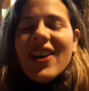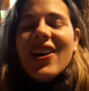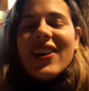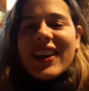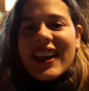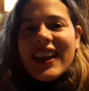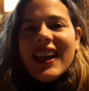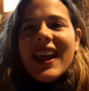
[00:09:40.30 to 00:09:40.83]

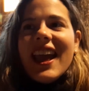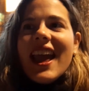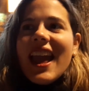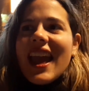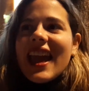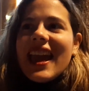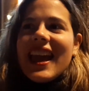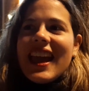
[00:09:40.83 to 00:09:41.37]
Okay.
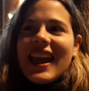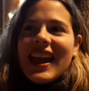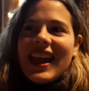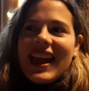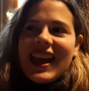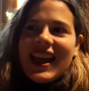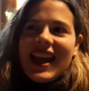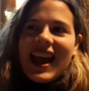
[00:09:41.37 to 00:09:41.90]

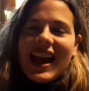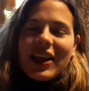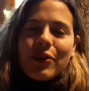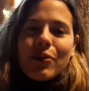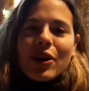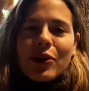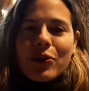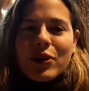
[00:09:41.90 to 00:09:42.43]
Uh, I work